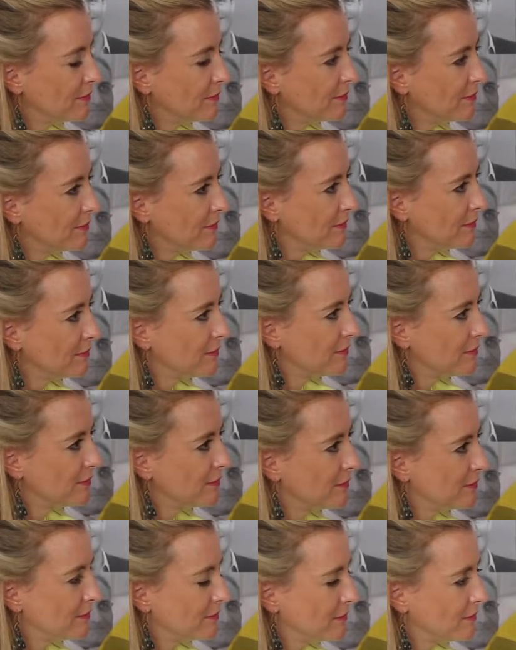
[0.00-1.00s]

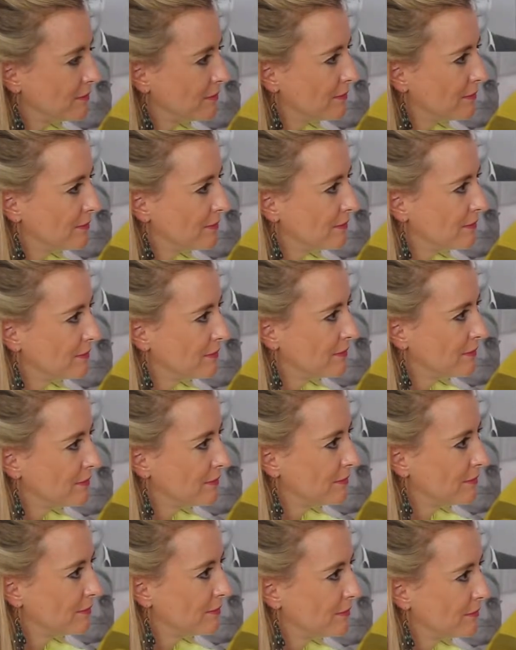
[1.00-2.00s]

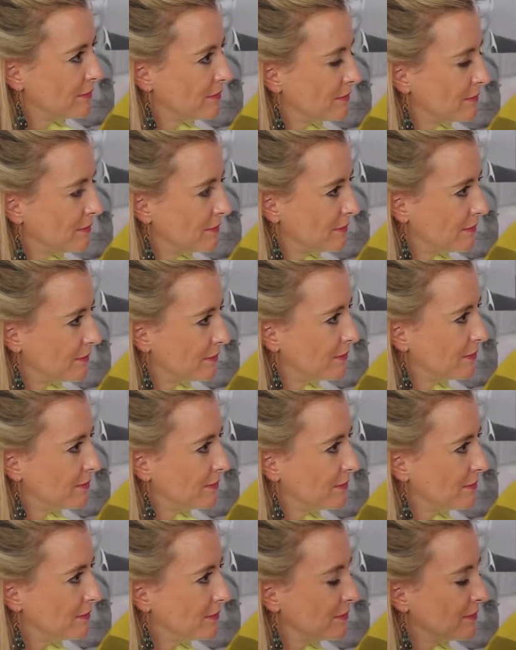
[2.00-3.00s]

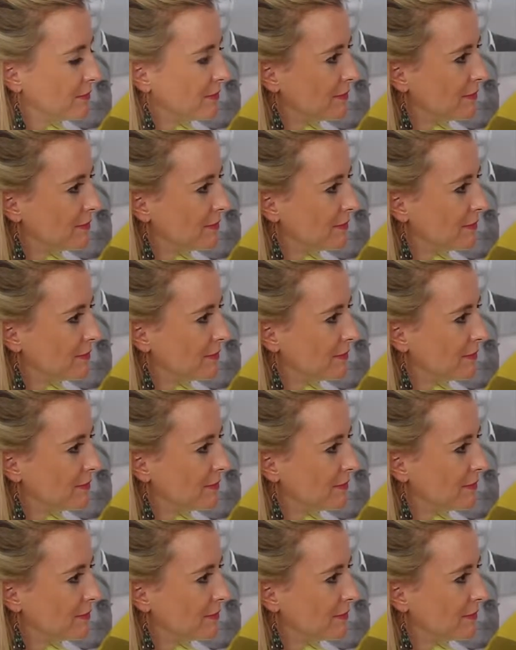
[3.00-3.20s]
(not speaking)